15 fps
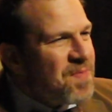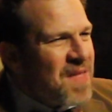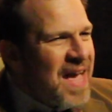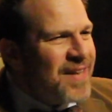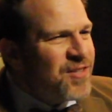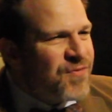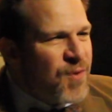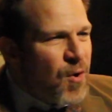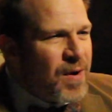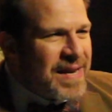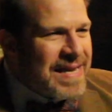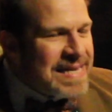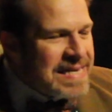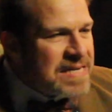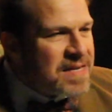as far
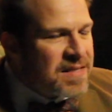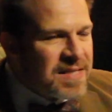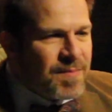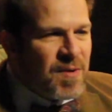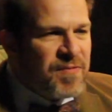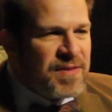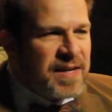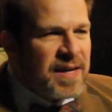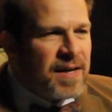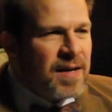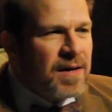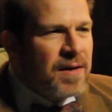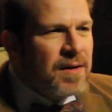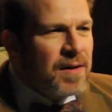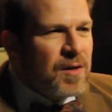into some of the
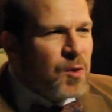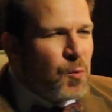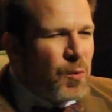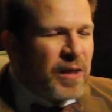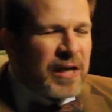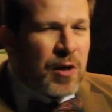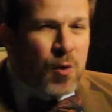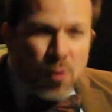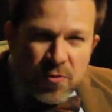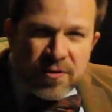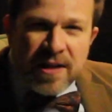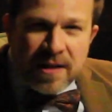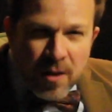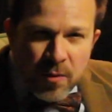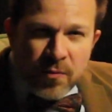really earthy
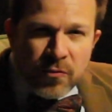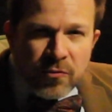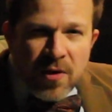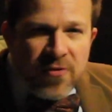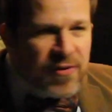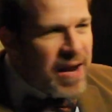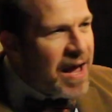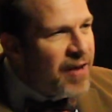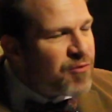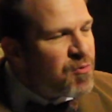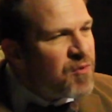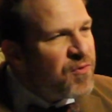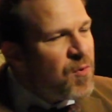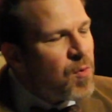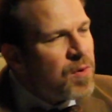notes as it has
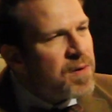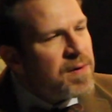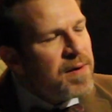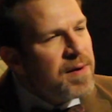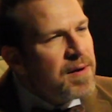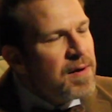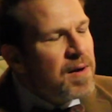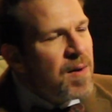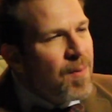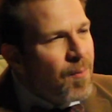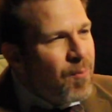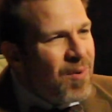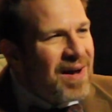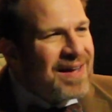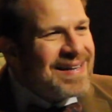before,
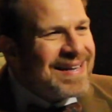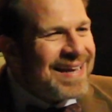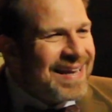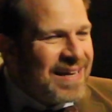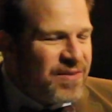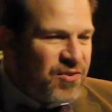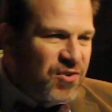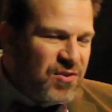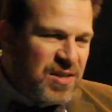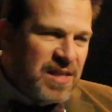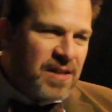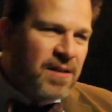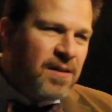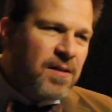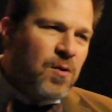but it is
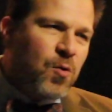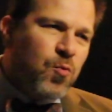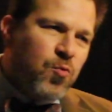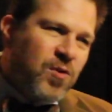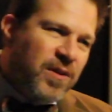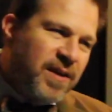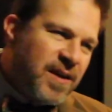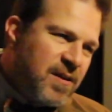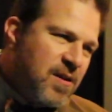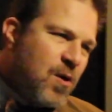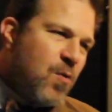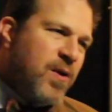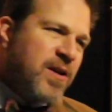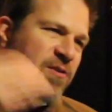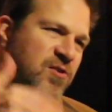still really
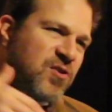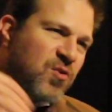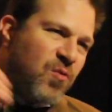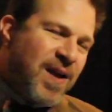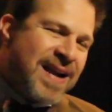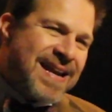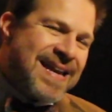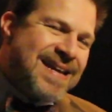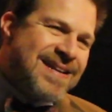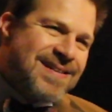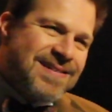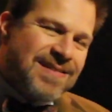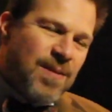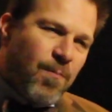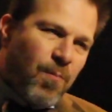going straight
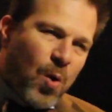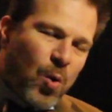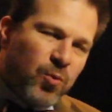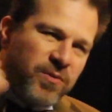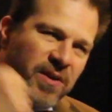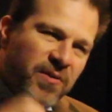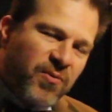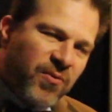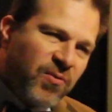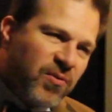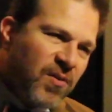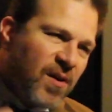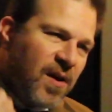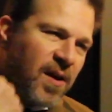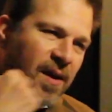into boldness
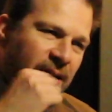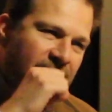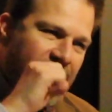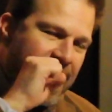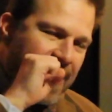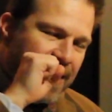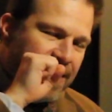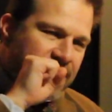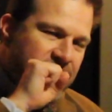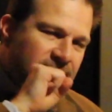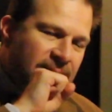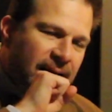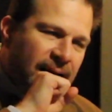and